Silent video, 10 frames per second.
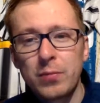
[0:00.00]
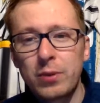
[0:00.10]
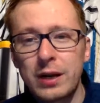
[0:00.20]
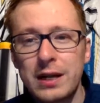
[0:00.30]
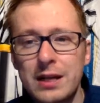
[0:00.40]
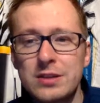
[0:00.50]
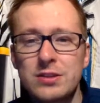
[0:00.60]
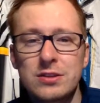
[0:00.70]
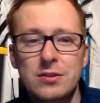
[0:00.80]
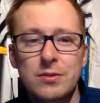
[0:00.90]

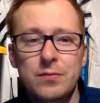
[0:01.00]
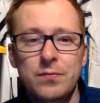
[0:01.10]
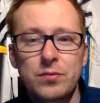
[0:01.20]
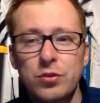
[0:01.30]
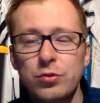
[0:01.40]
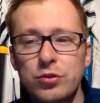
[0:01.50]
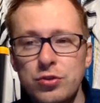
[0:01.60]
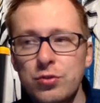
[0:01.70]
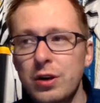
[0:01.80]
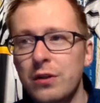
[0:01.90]
please don't
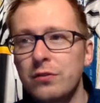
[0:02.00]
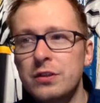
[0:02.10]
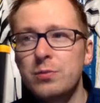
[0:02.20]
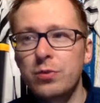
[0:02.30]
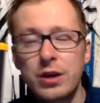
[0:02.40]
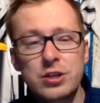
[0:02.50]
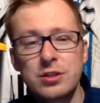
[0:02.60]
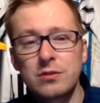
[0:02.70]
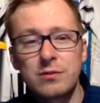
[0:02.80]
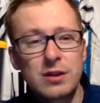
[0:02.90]
shoot out of
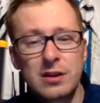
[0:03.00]
desperation.